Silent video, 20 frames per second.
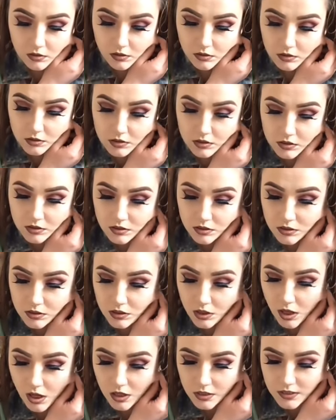
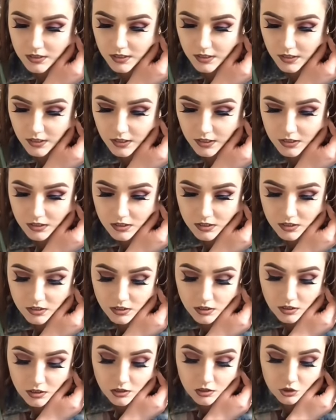started,
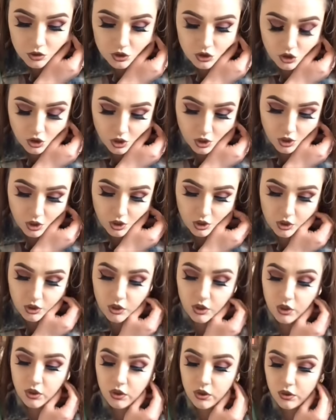
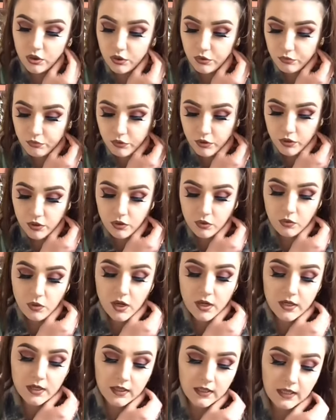jerk, through,
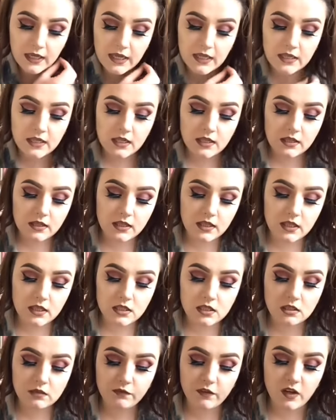and again
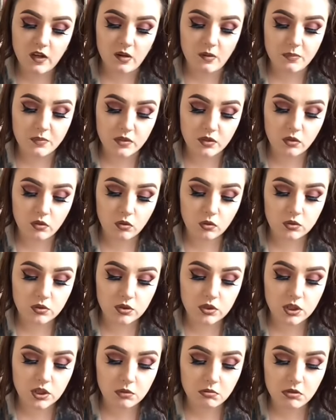these verbs are all to
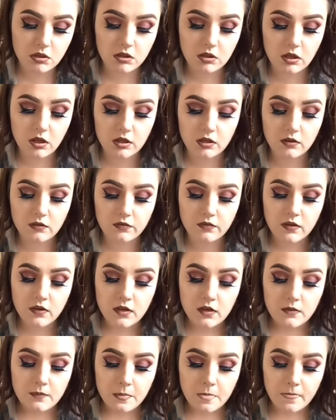do with kind of
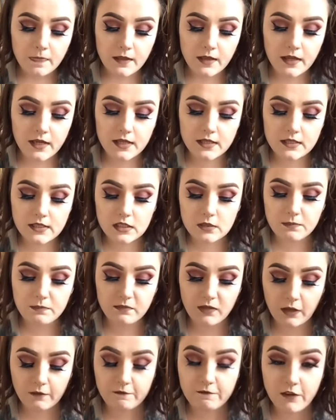
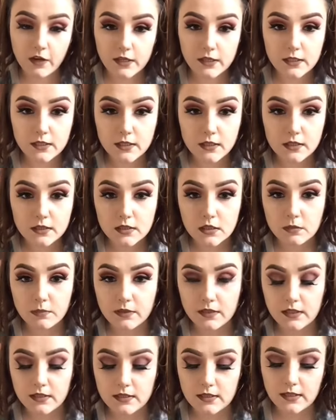violent
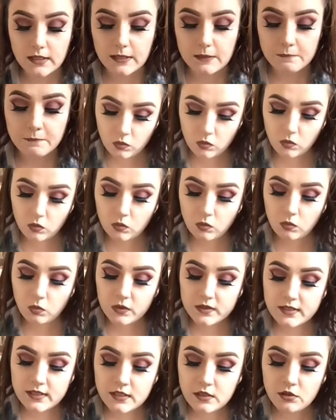instability.
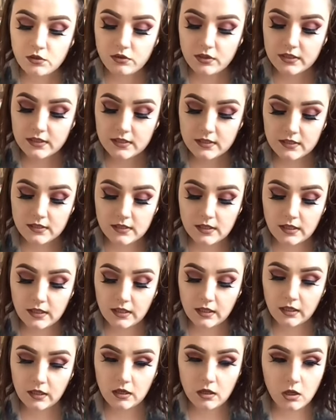What's
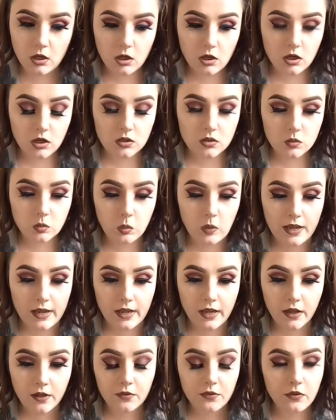interesting as
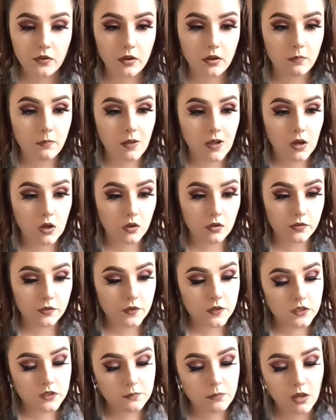well about
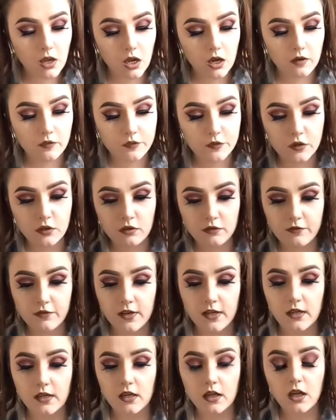this part of the
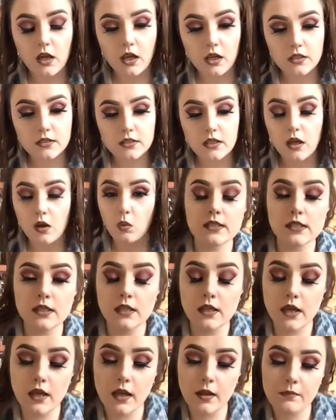novella is that it's
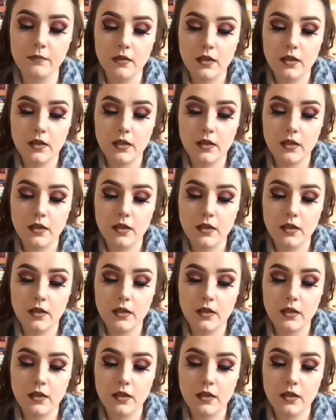an